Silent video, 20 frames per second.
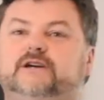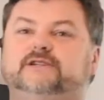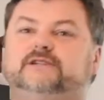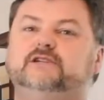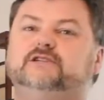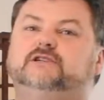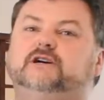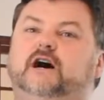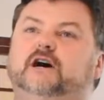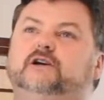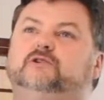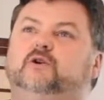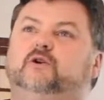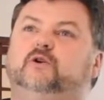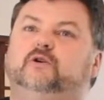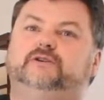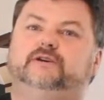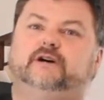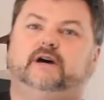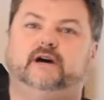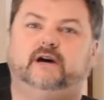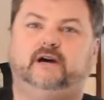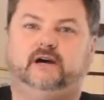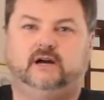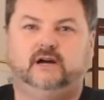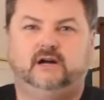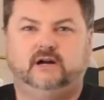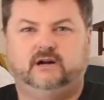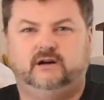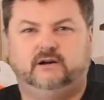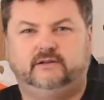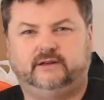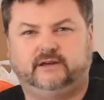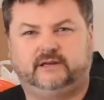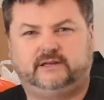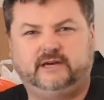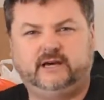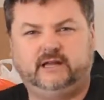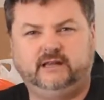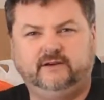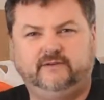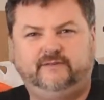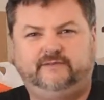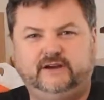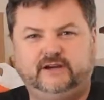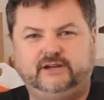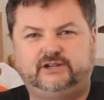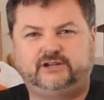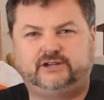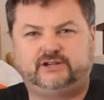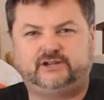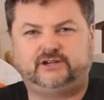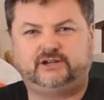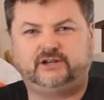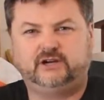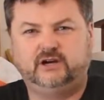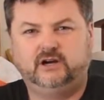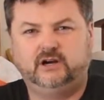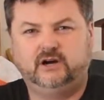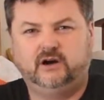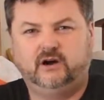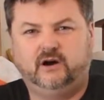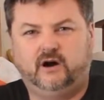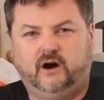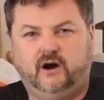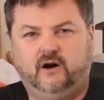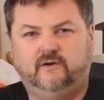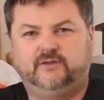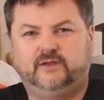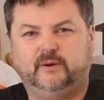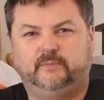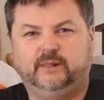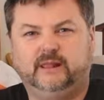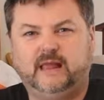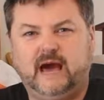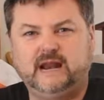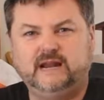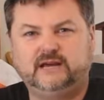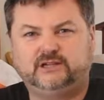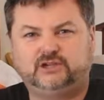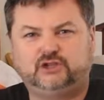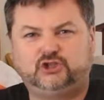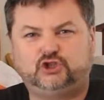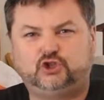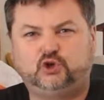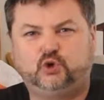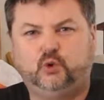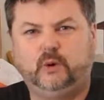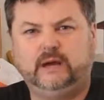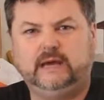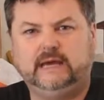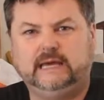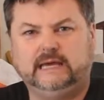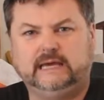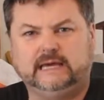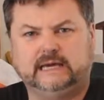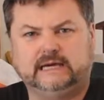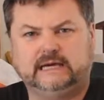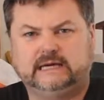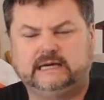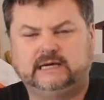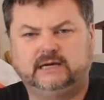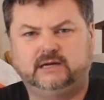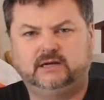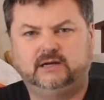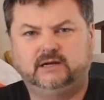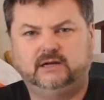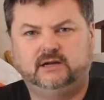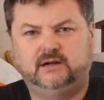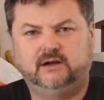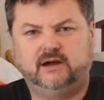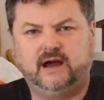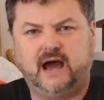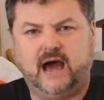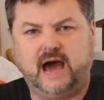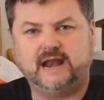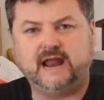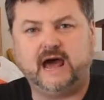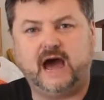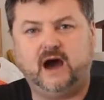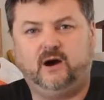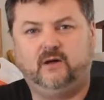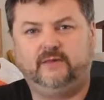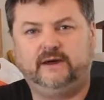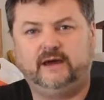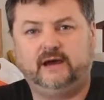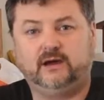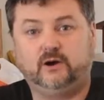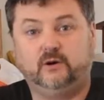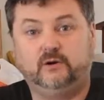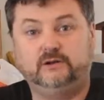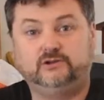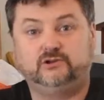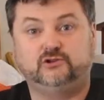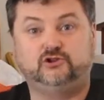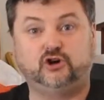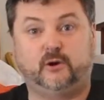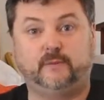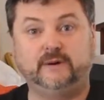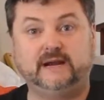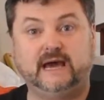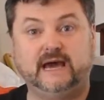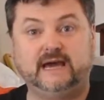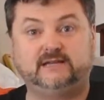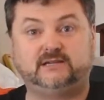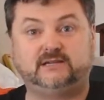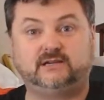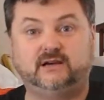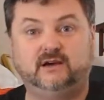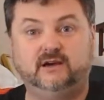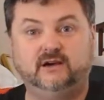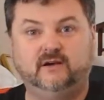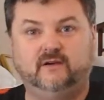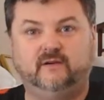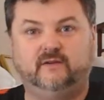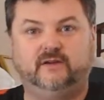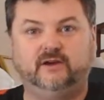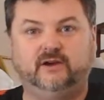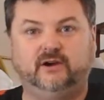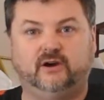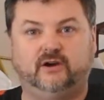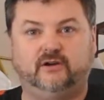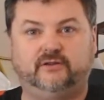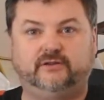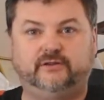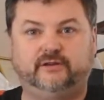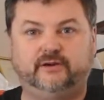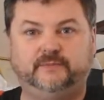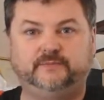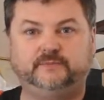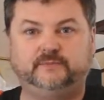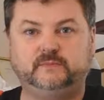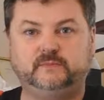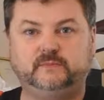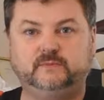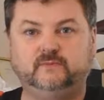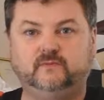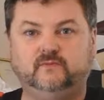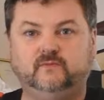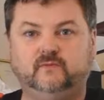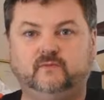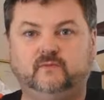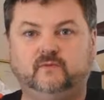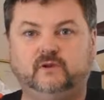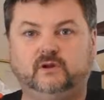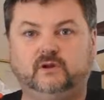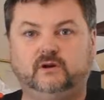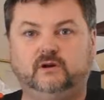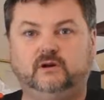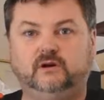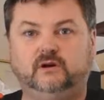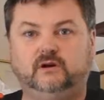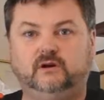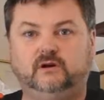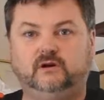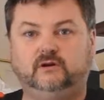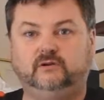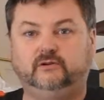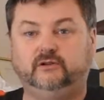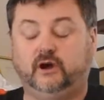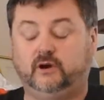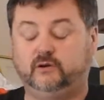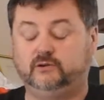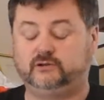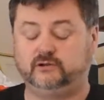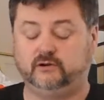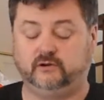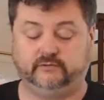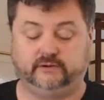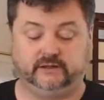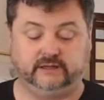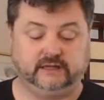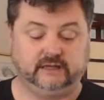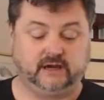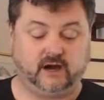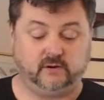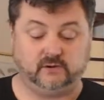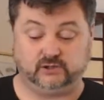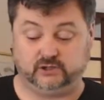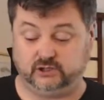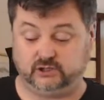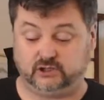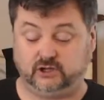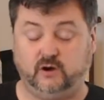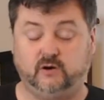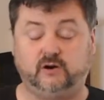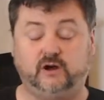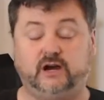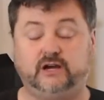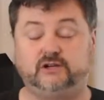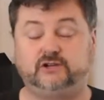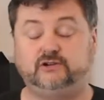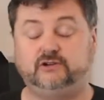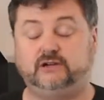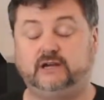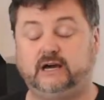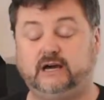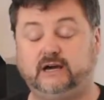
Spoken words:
is entitled The Killer Fish of the Planet Squee and how they are going to dominate the Earth. No, it's not really. I was just told I should